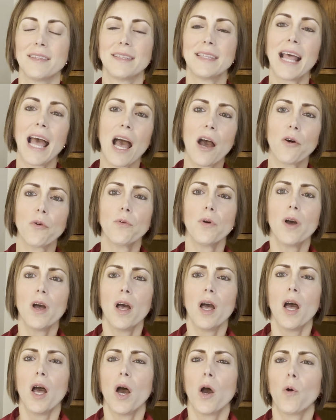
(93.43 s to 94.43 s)
Now,
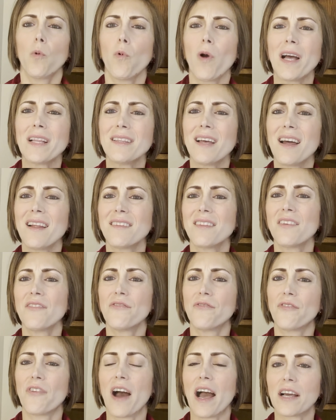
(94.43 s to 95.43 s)
what are
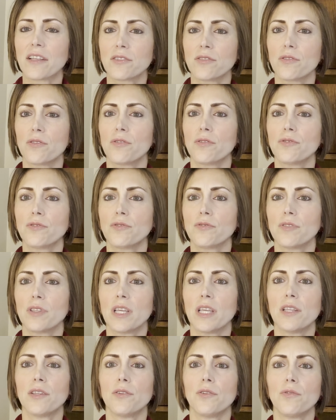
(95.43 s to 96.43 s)
the factors
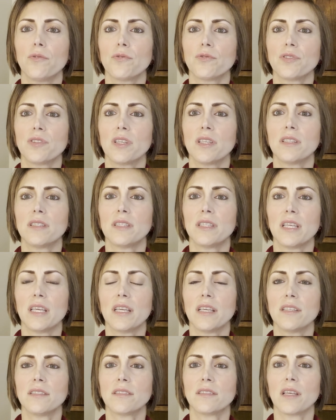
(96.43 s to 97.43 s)
inducing
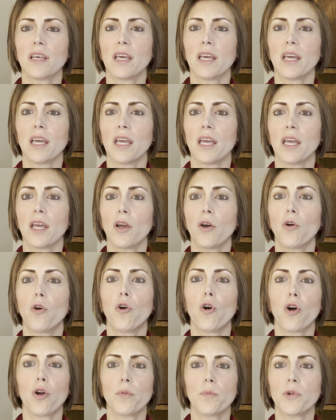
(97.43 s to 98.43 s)
this uh,
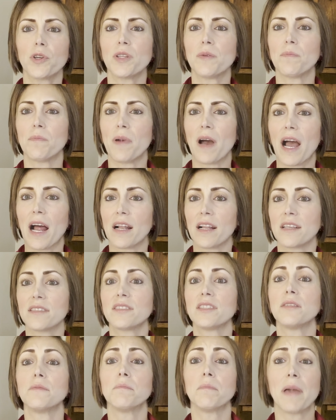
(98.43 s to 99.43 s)
hormone
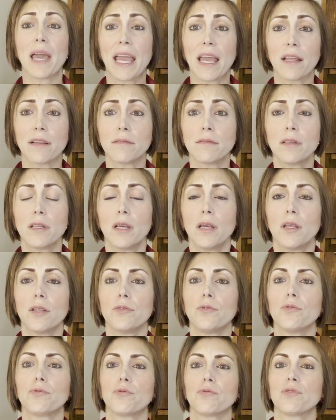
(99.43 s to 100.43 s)
imbalance in men
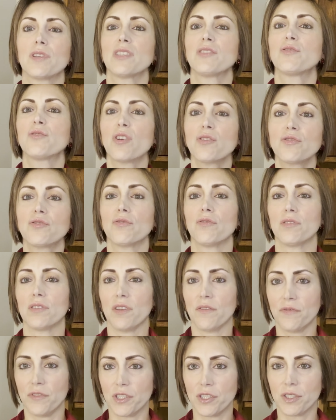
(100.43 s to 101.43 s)
due to testosterone
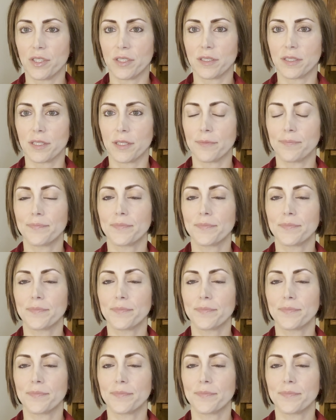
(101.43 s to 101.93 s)
deficiency?